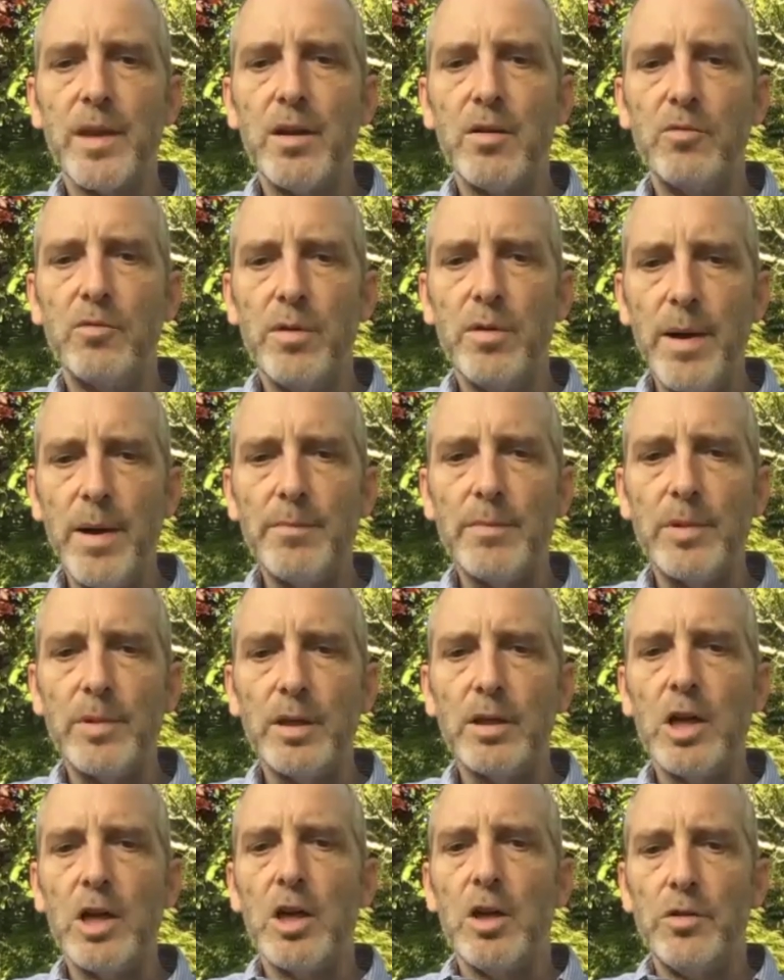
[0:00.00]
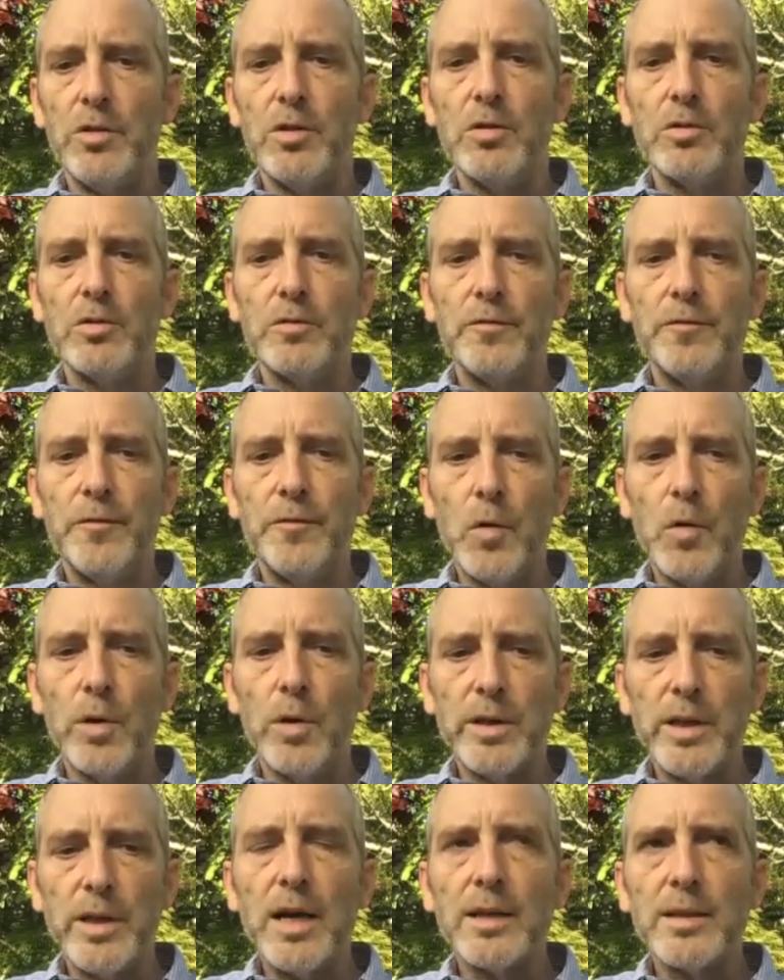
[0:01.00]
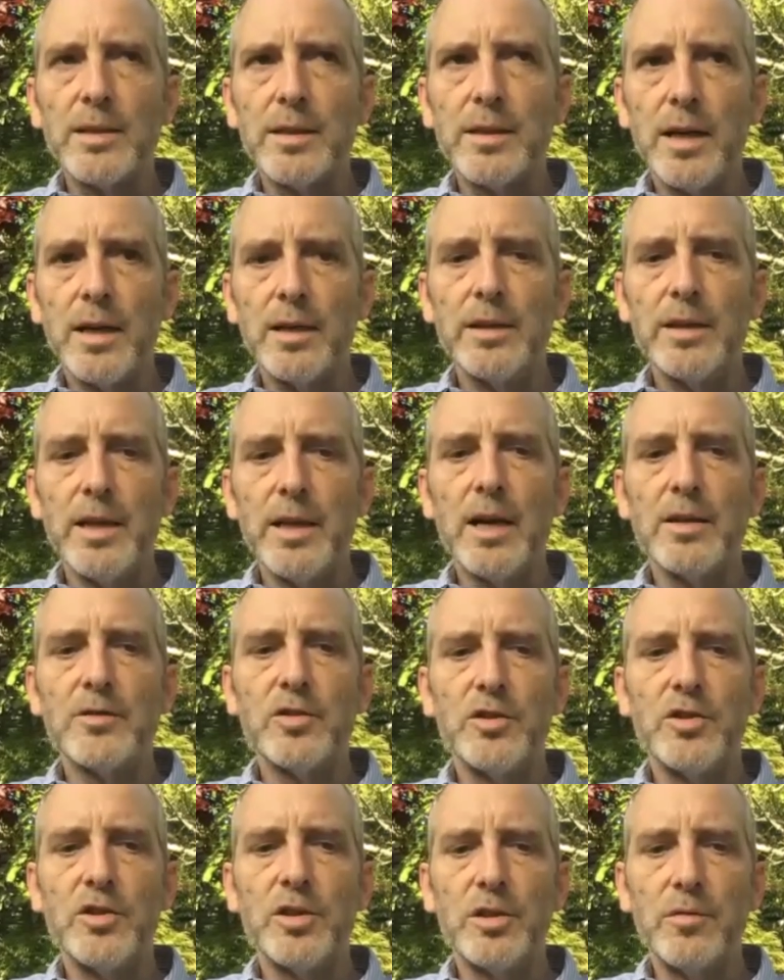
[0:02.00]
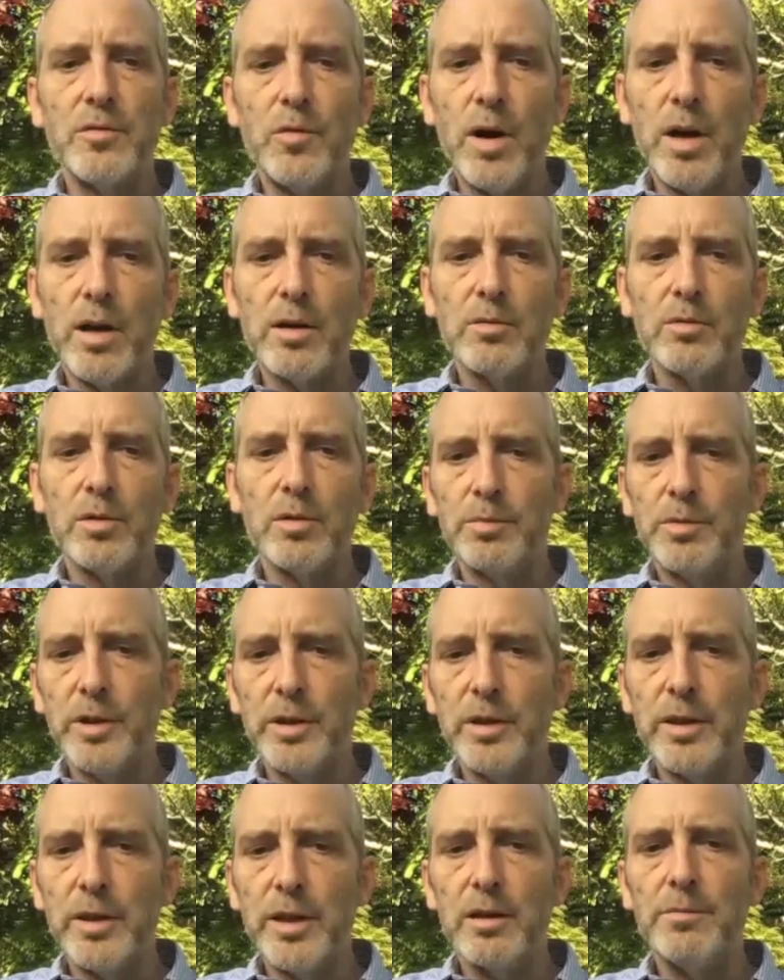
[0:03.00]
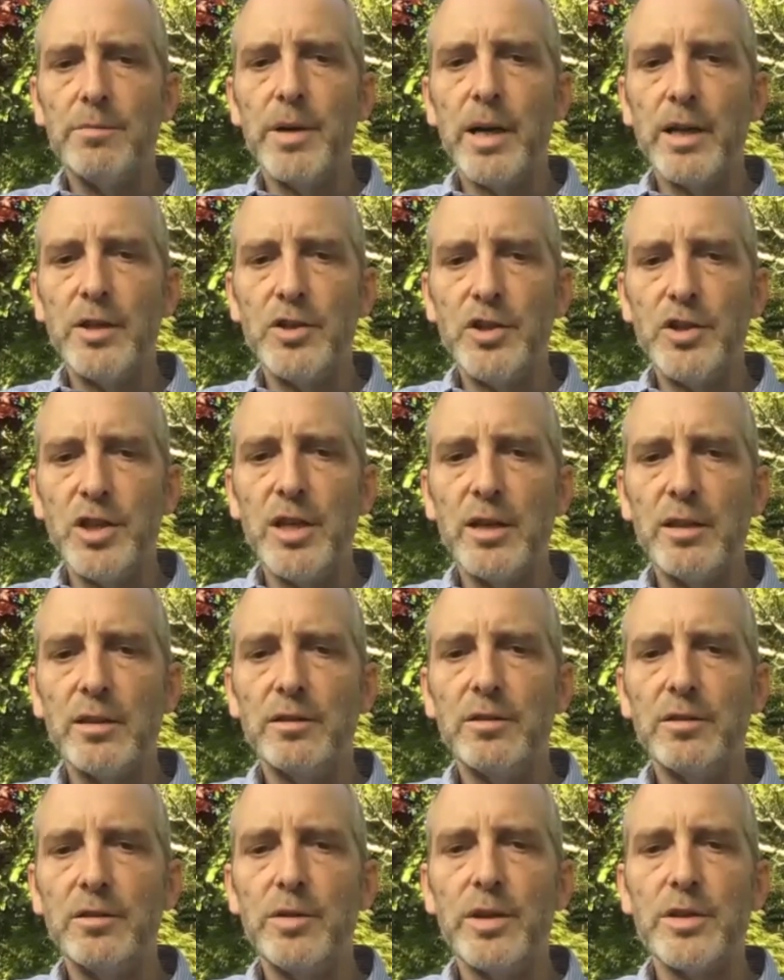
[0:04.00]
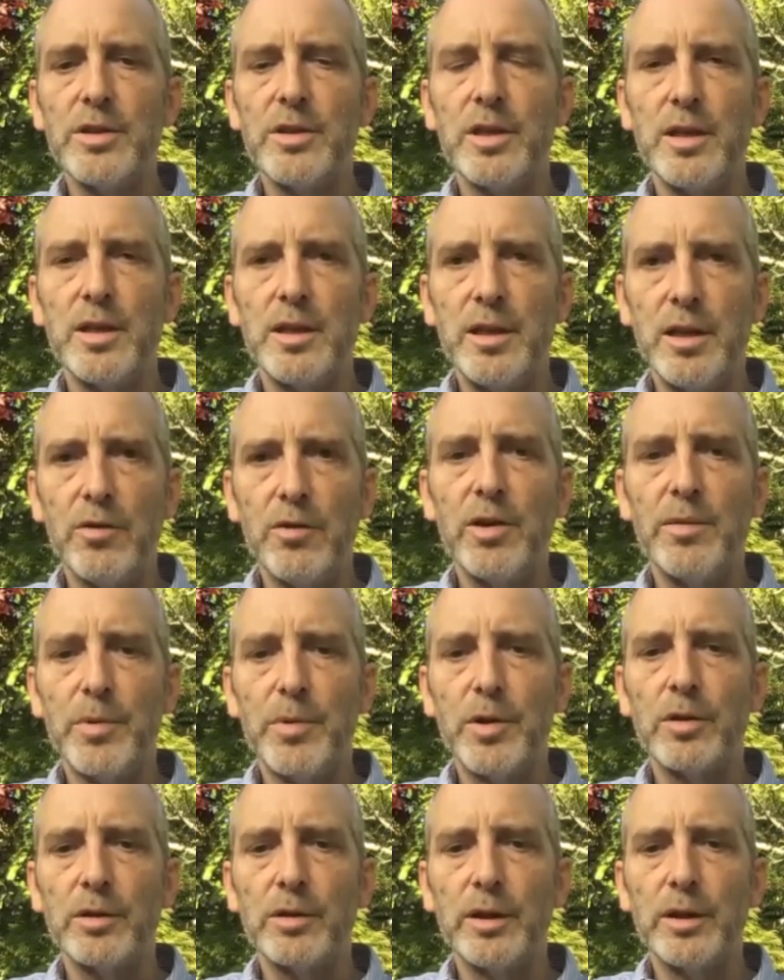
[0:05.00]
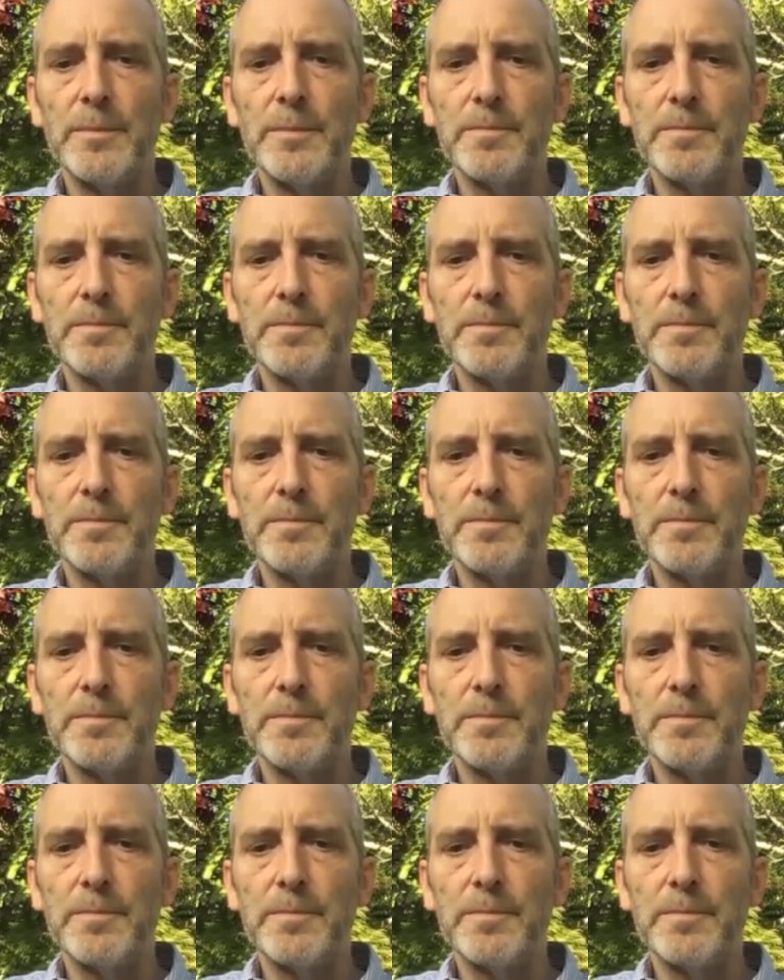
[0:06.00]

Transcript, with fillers: Remember, those four dots on the oxygen of water were put there by G.N. Lewis here at Berkeley.